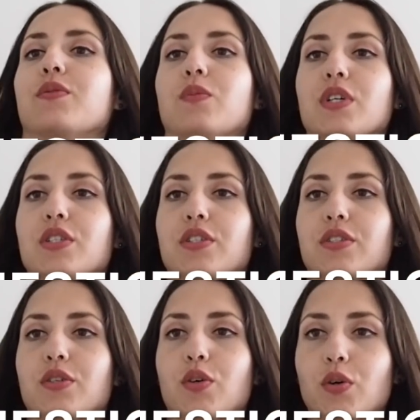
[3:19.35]
What
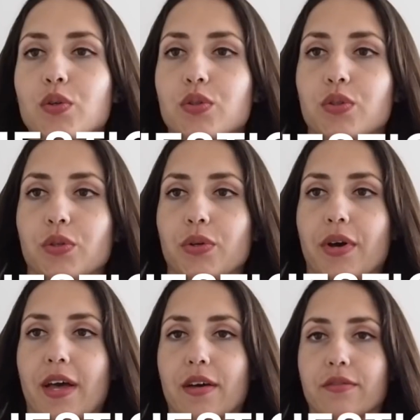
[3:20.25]
goals do you
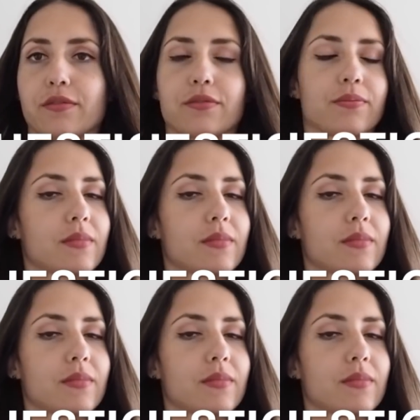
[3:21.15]
have?